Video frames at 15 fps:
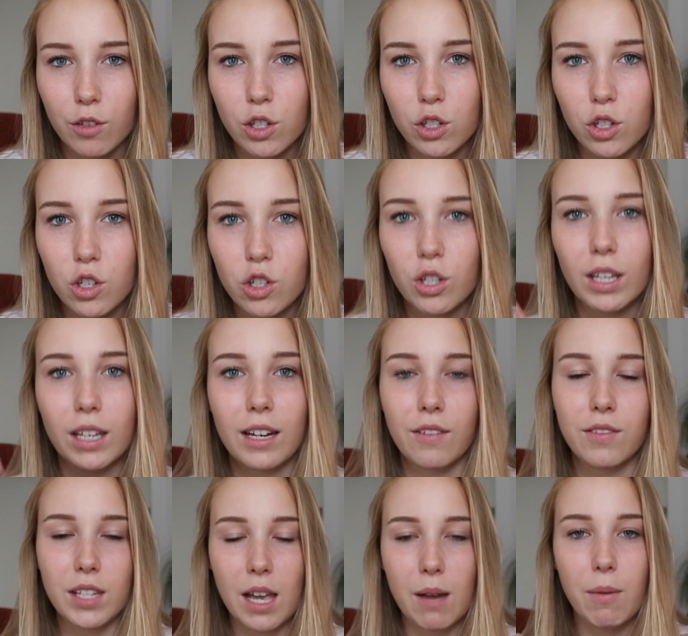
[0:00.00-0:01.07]
Because usually he'd
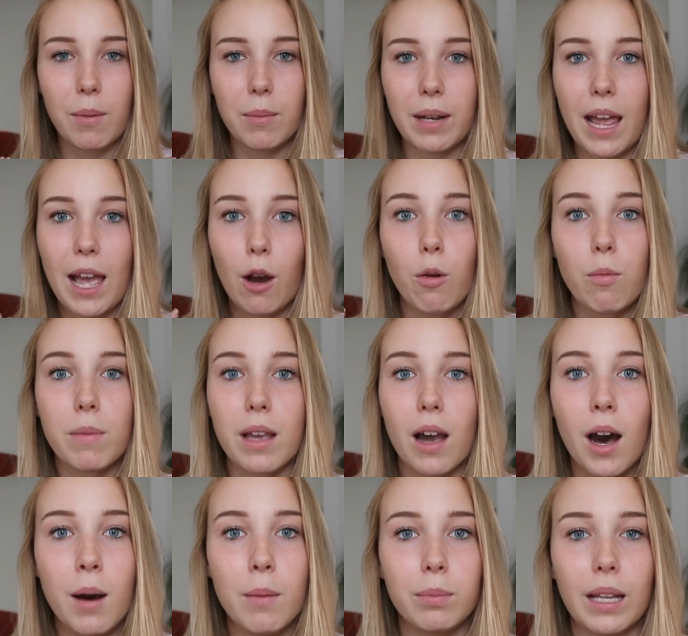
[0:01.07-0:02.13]
have to come up and help me
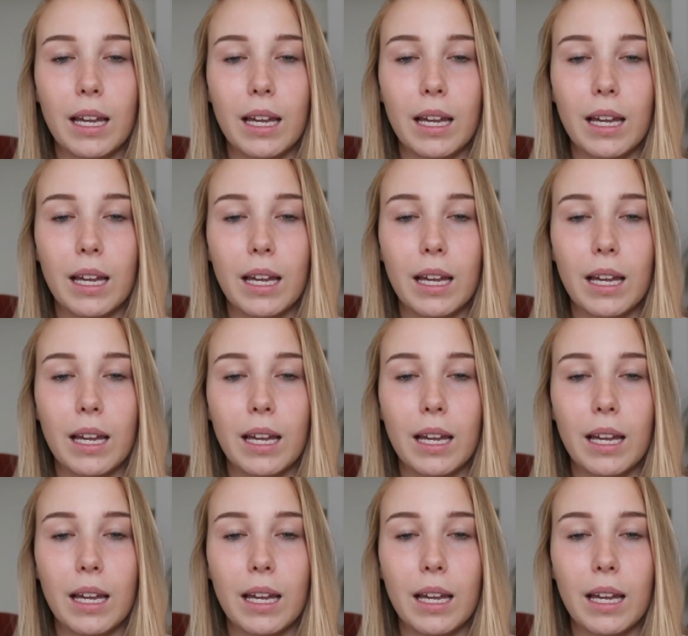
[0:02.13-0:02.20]
up.